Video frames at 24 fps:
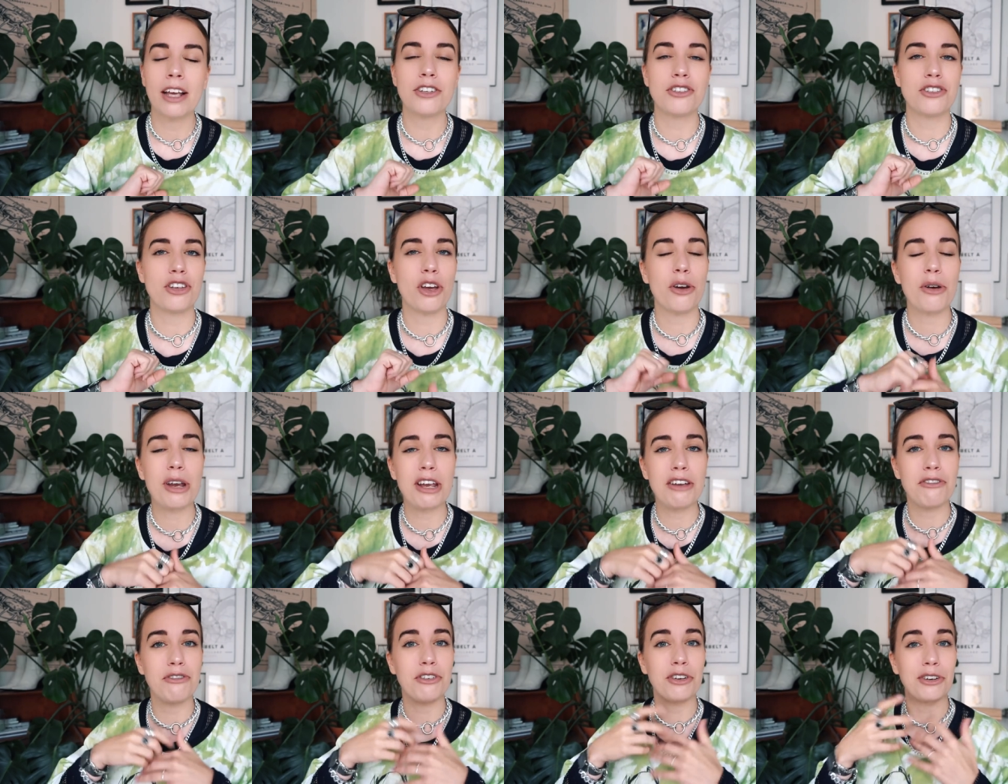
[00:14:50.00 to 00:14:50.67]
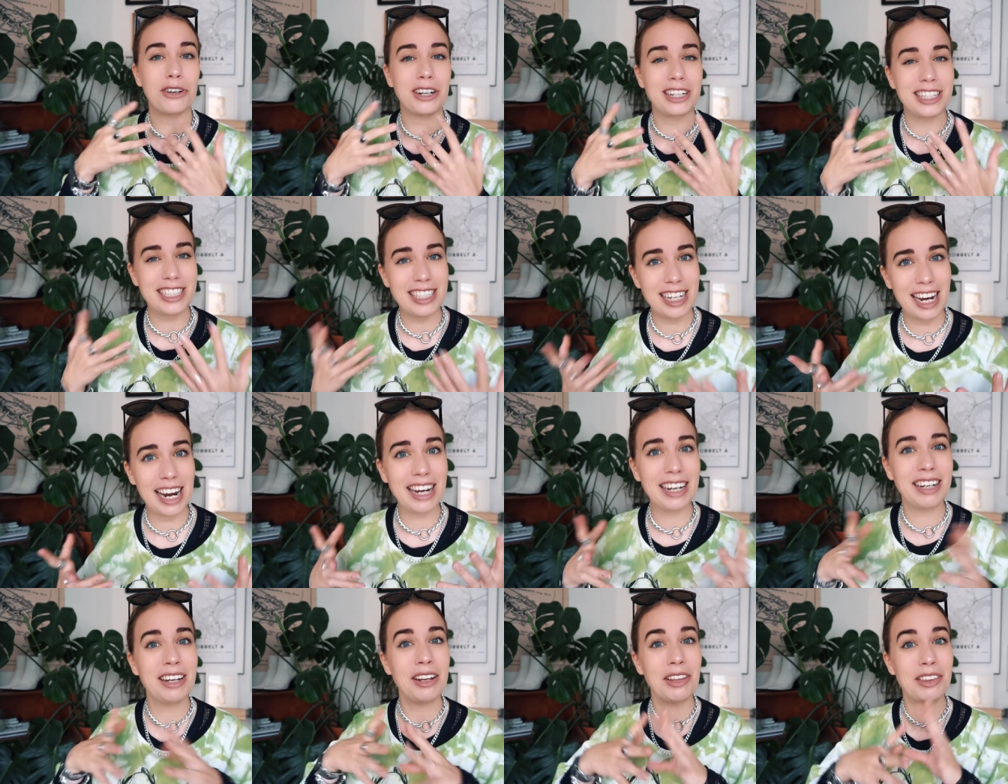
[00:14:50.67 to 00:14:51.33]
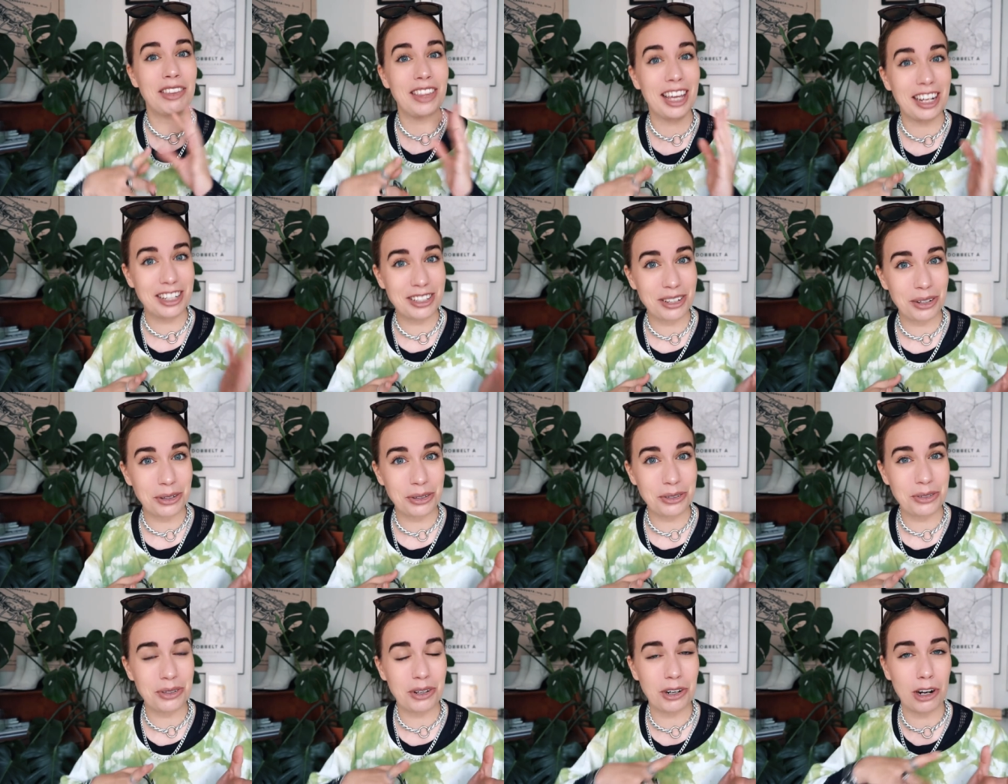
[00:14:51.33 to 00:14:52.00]
So if you're a Dane, that's
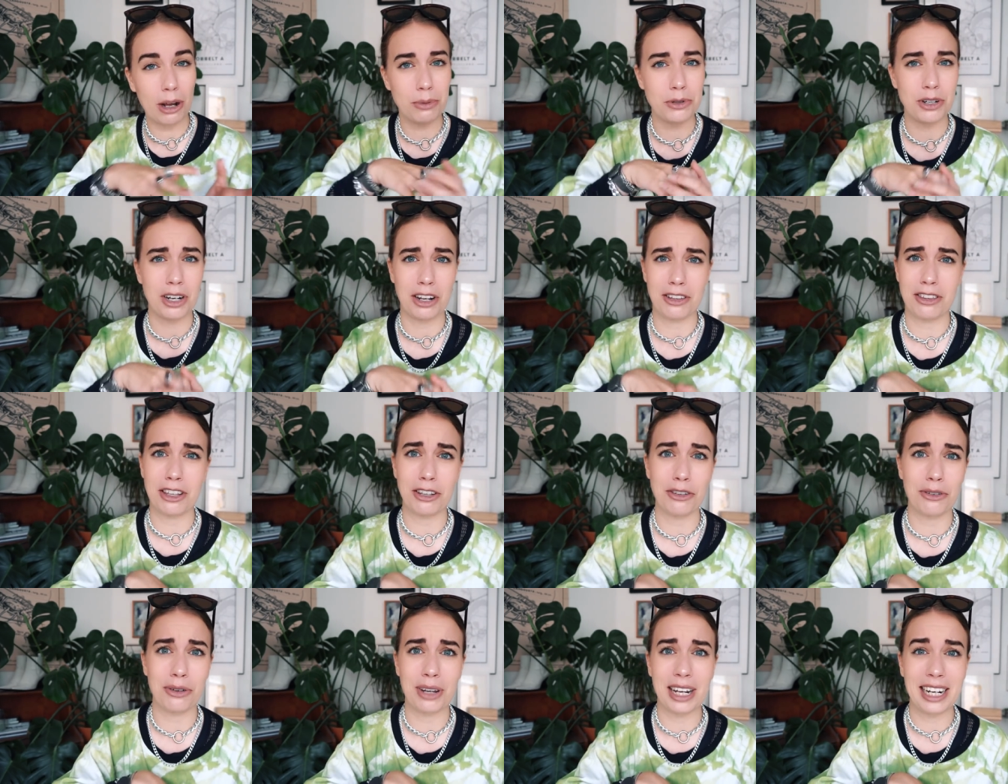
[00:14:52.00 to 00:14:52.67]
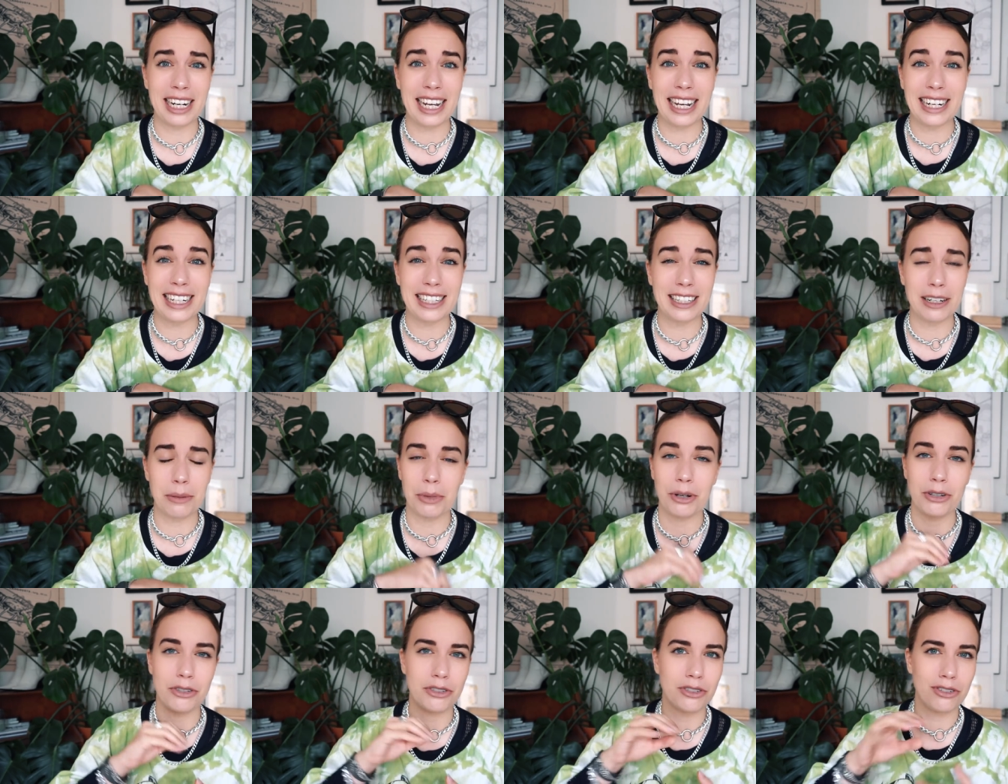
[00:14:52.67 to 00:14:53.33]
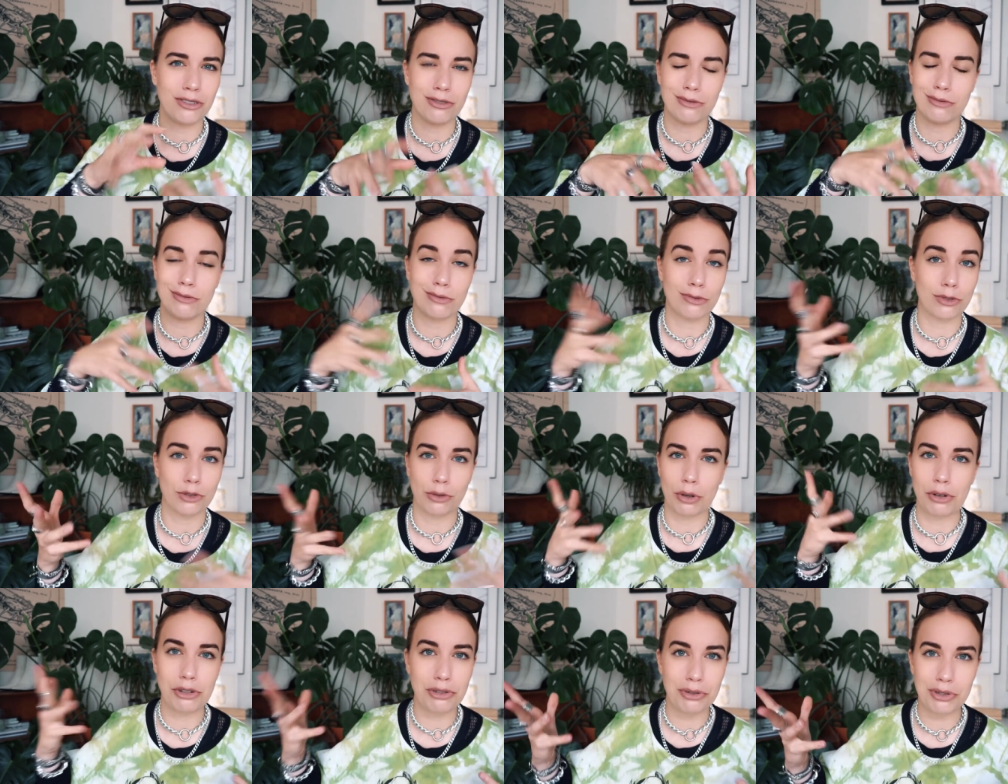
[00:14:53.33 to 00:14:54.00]
also an option. I think you can get it in most
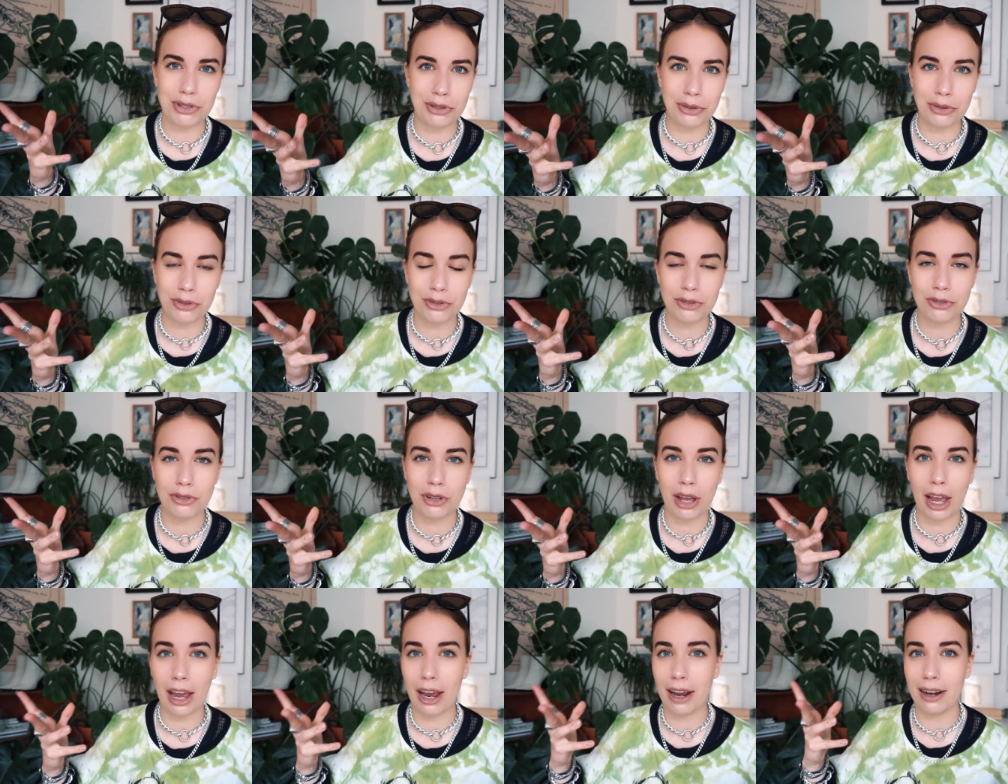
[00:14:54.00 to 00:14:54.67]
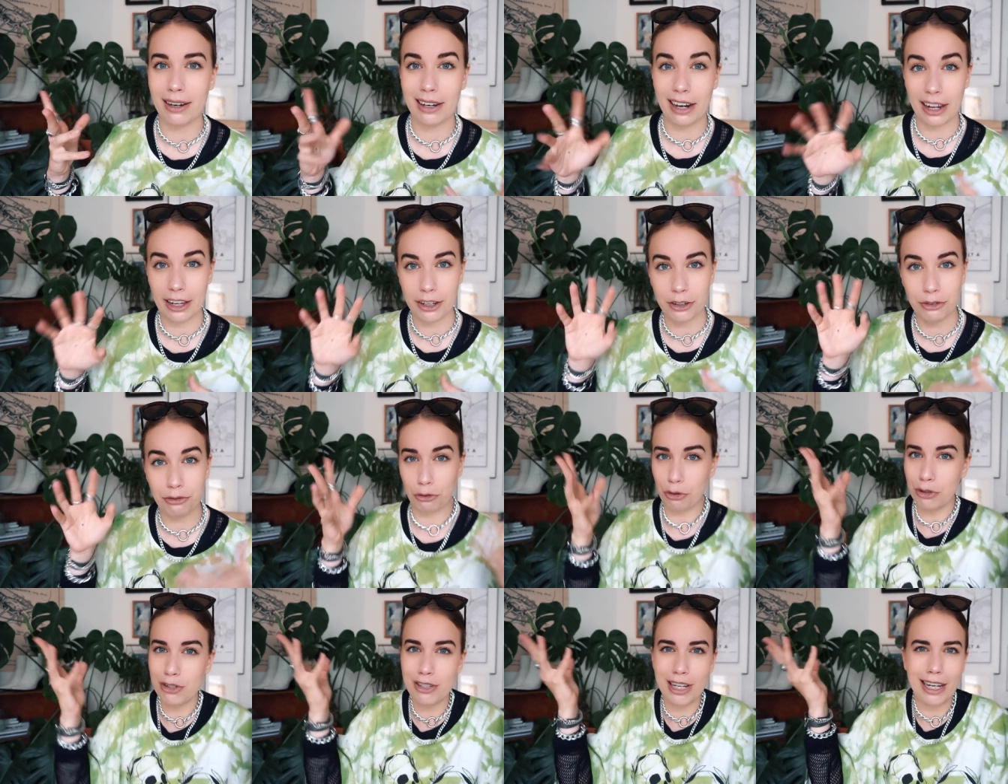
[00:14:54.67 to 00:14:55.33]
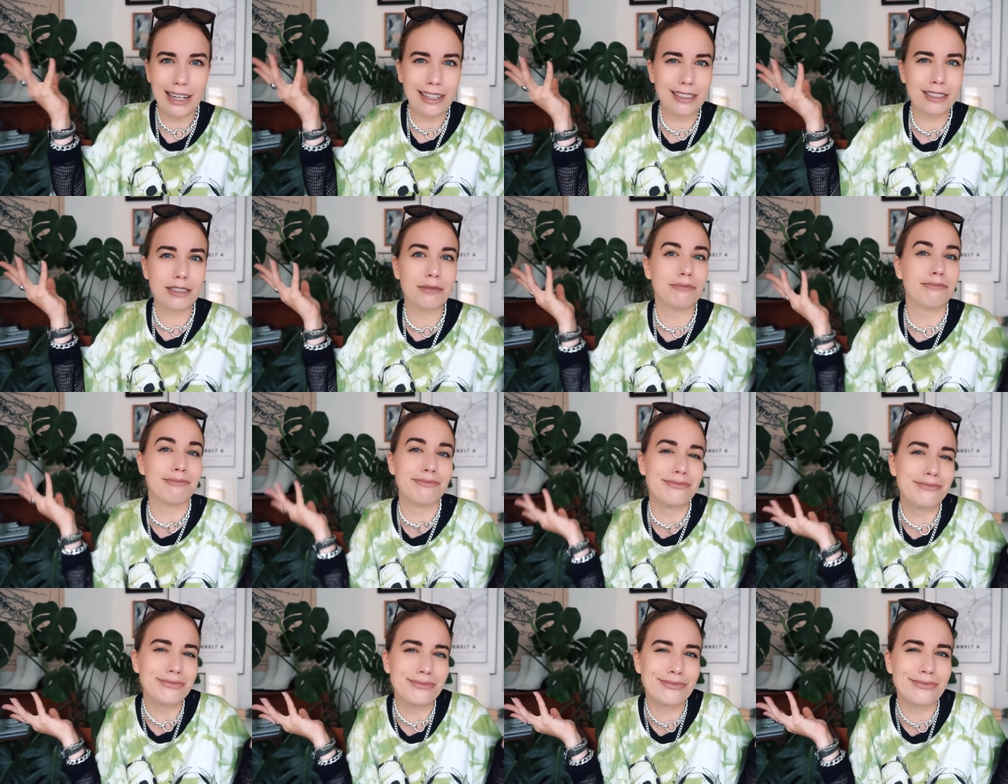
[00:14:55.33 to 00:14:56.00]
grocery stores, uh, like Føtex.
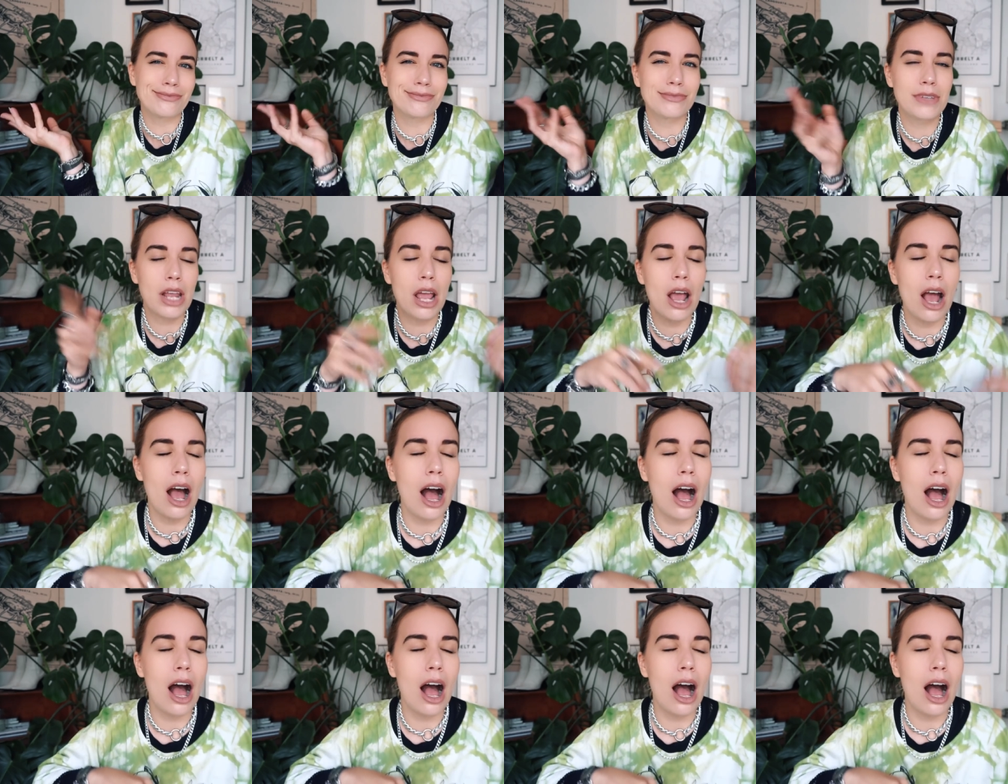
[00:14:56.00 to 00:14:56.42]
Mm.